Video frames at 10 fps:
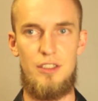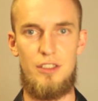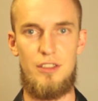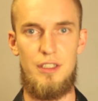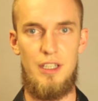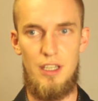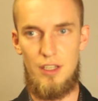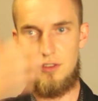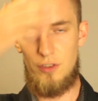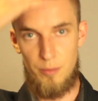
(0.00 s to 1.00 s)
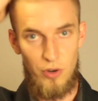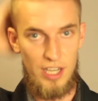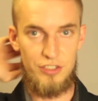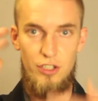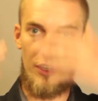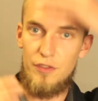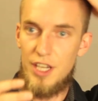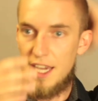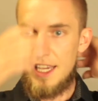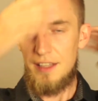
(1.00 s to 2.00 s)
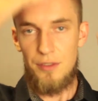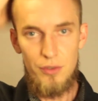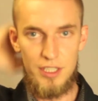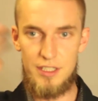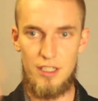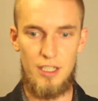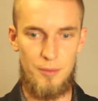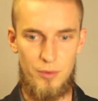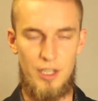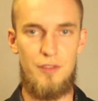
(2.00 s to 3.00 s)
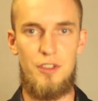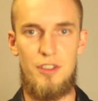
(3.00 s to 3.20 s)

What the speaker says: You can sort of brush it over your head 3 times, whatever.